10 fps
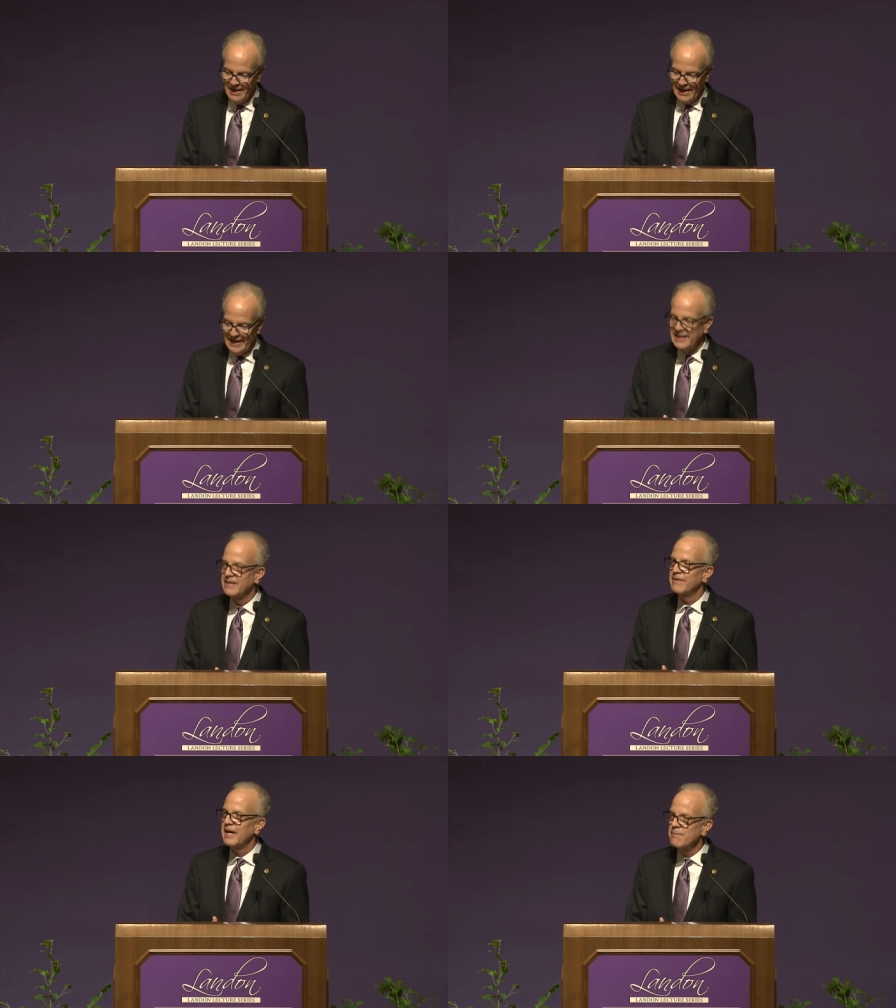and
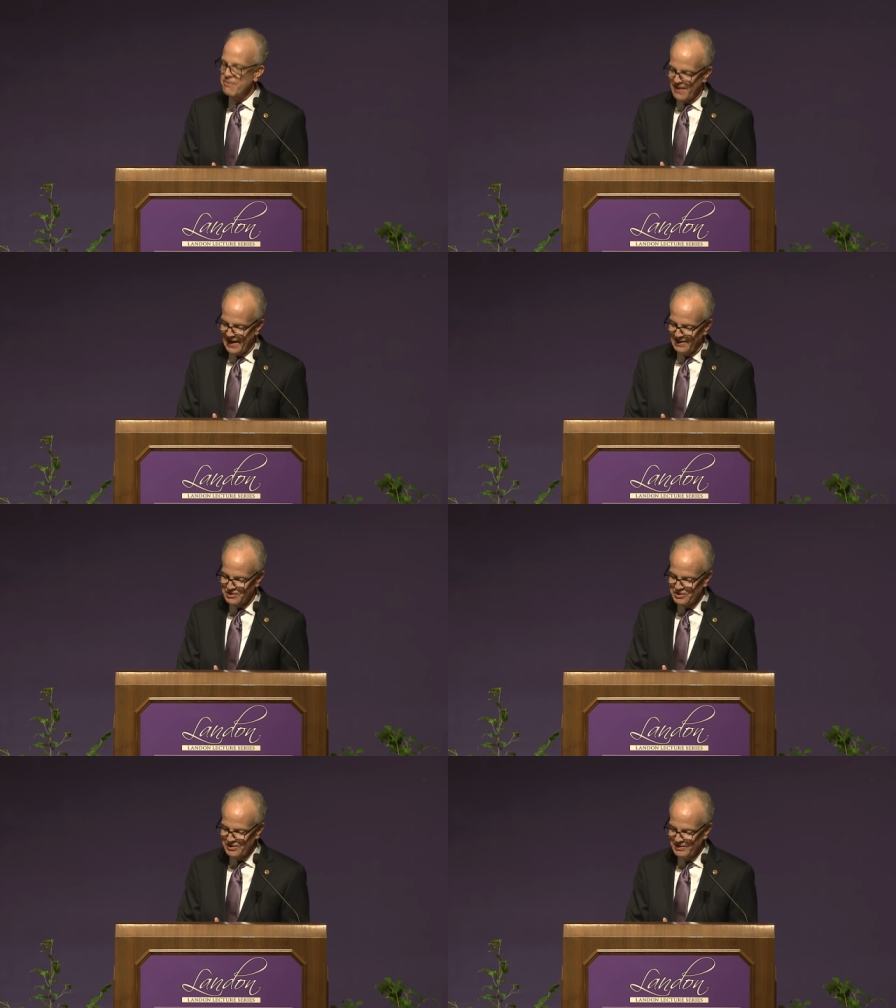give Him
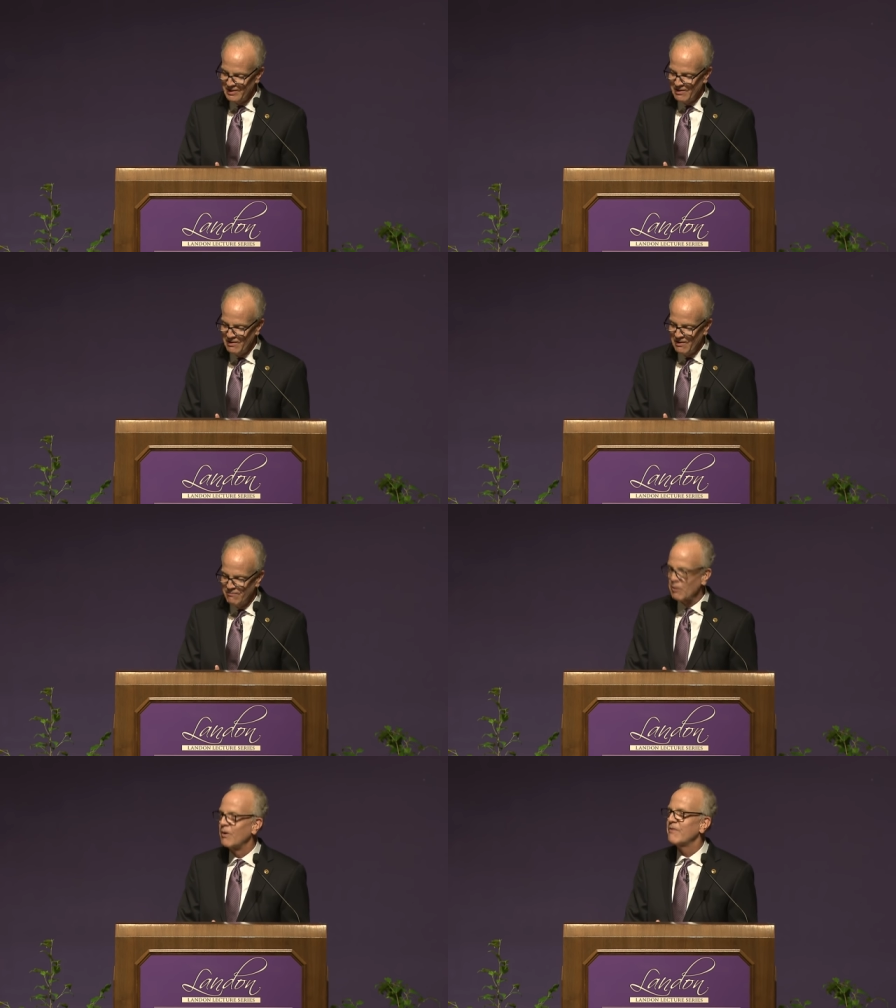thanks
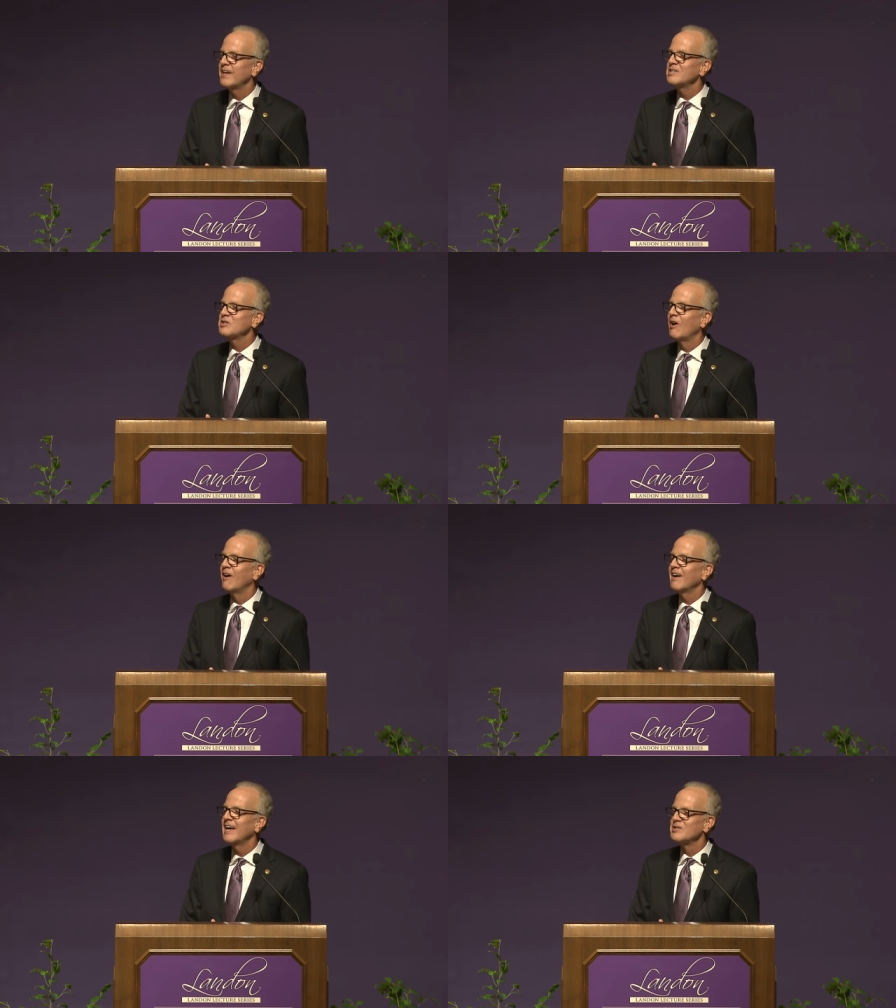for what they
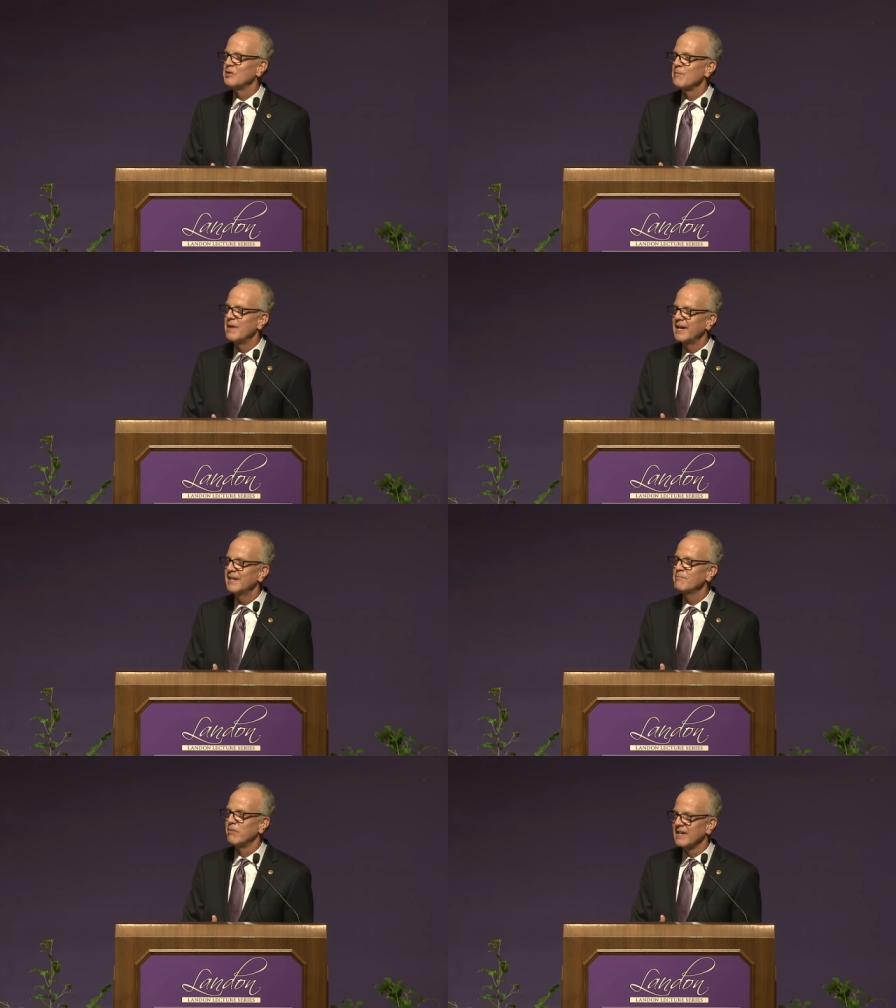saw as their many
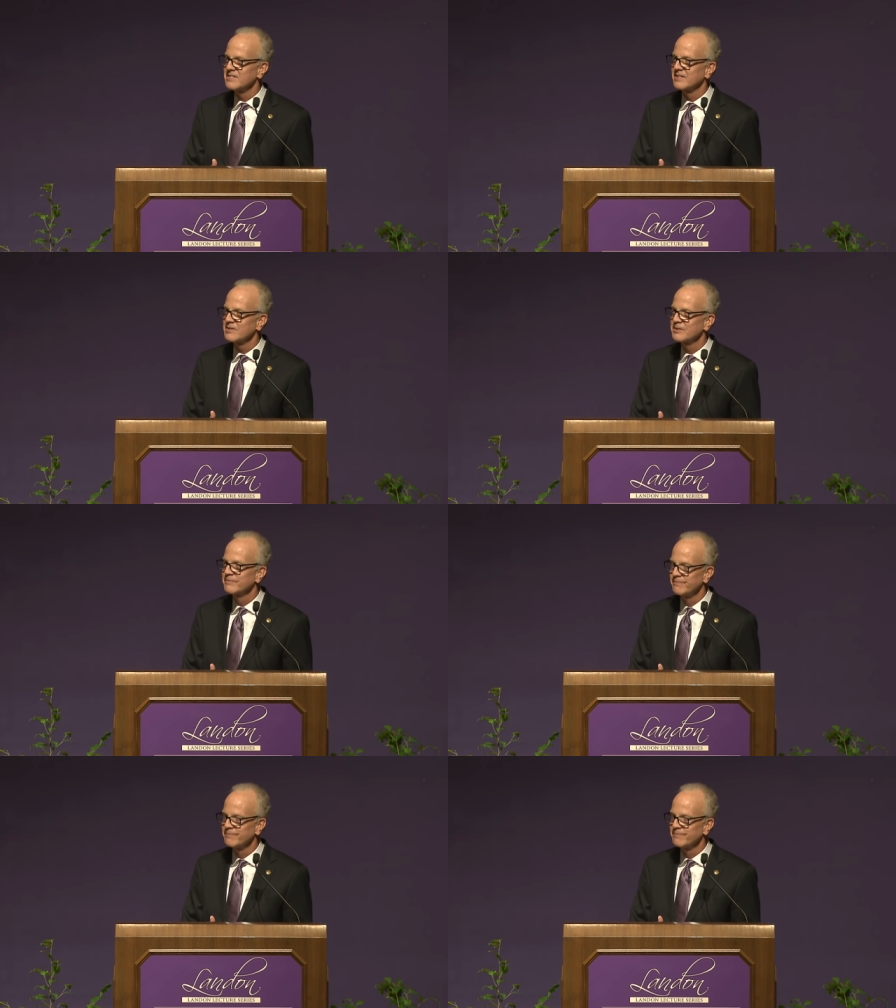blessings.